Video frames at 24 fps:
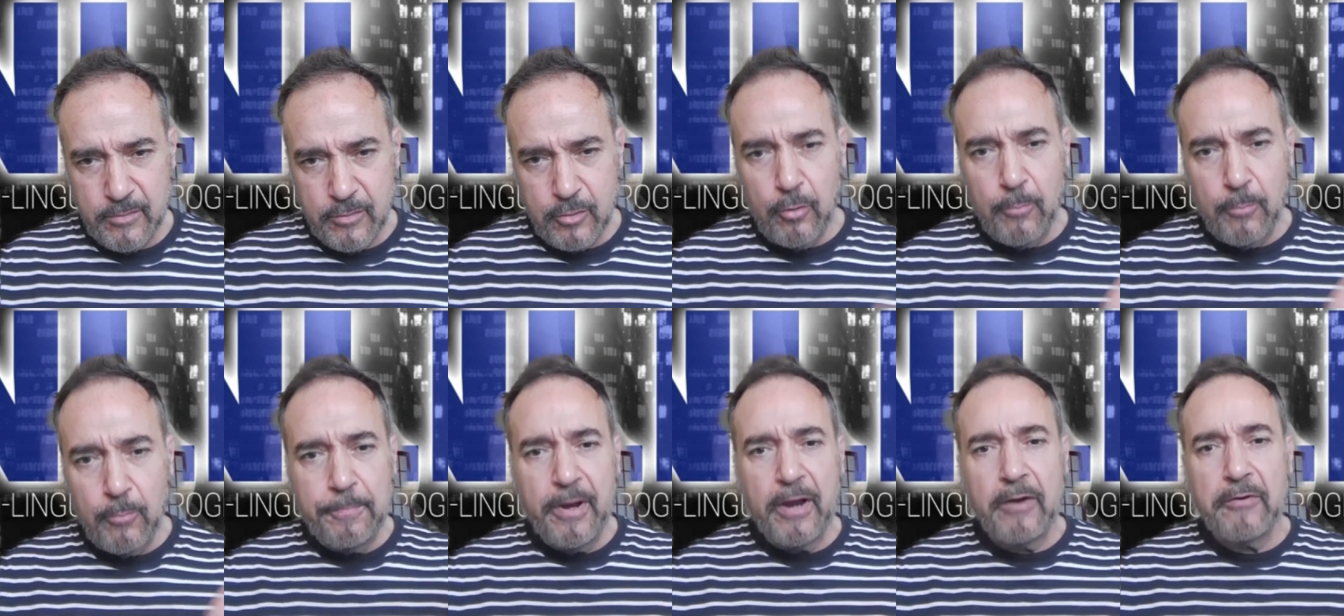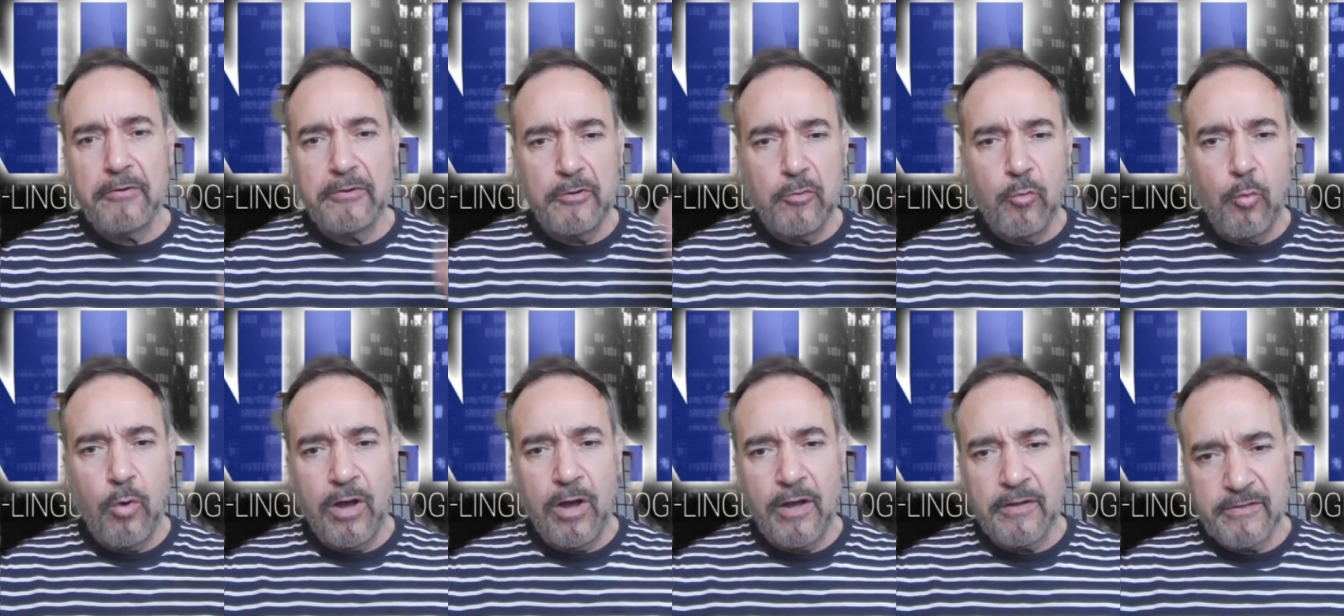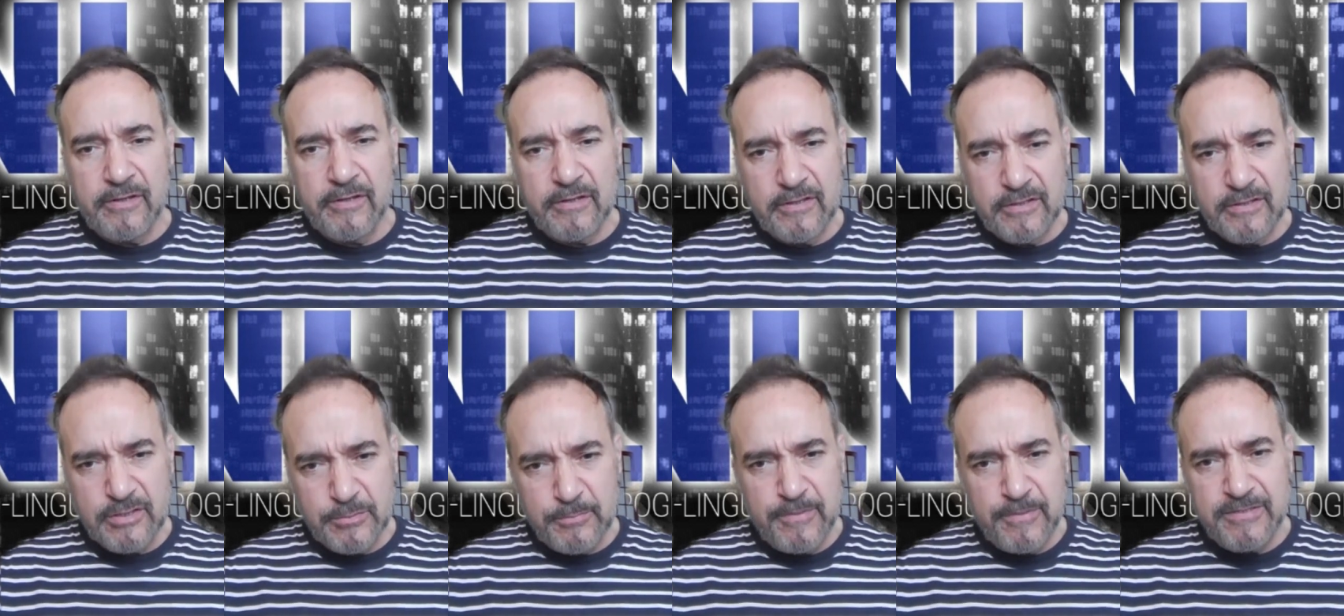Compare to what
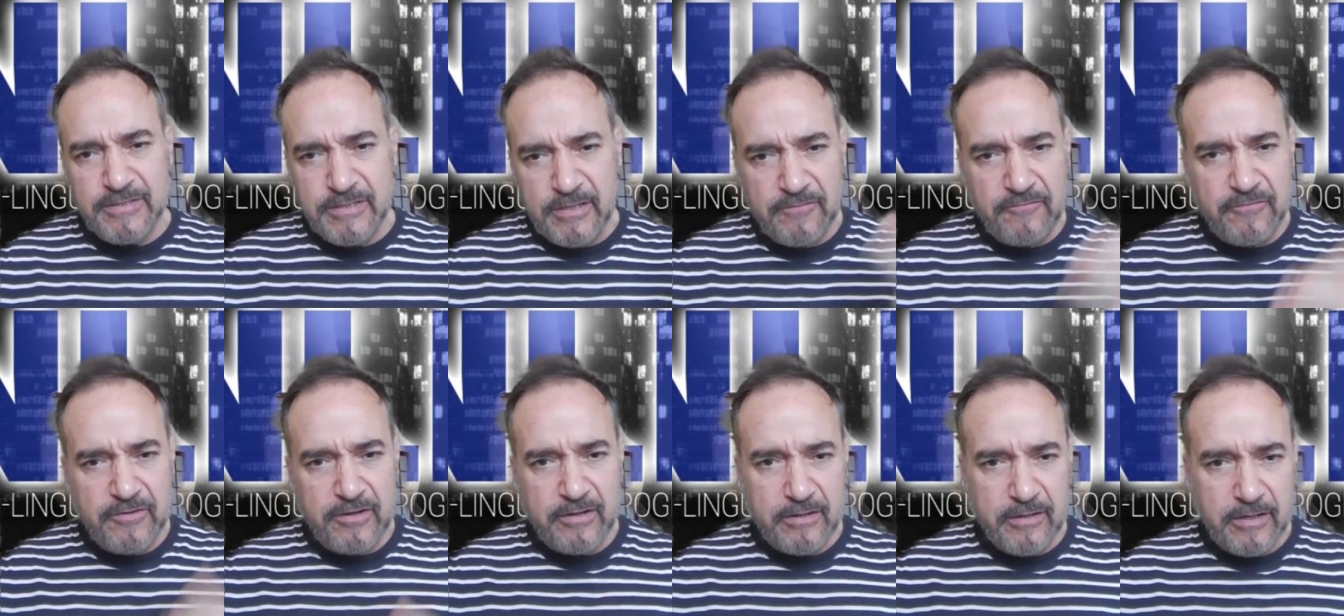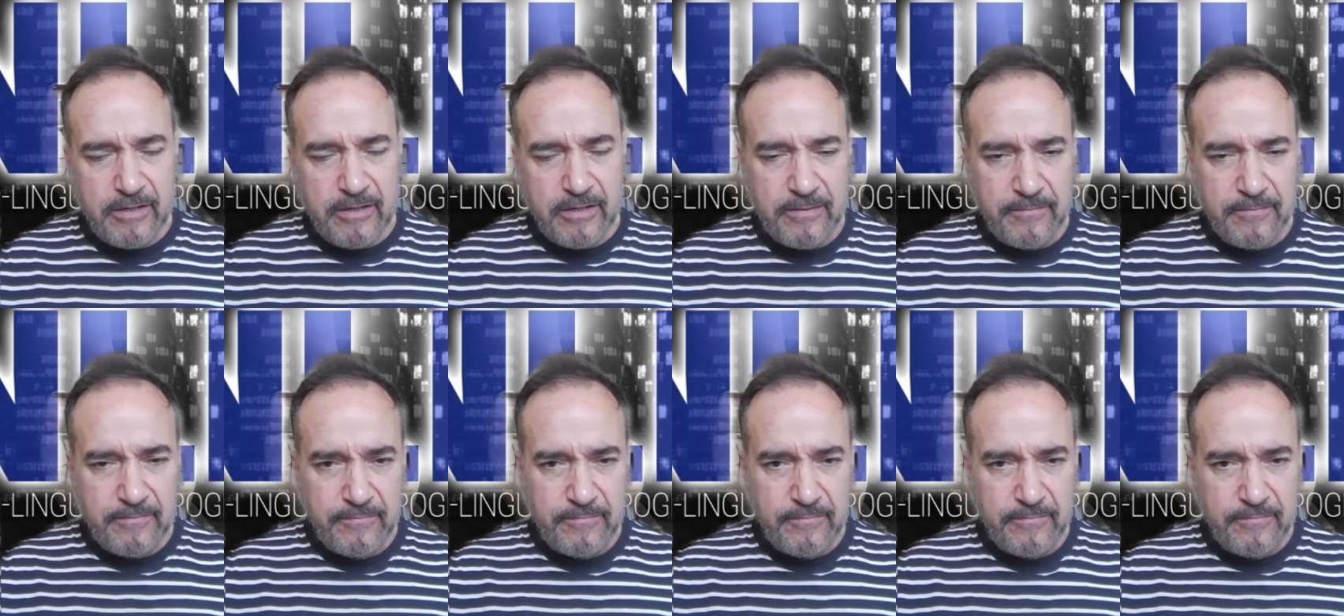specifically?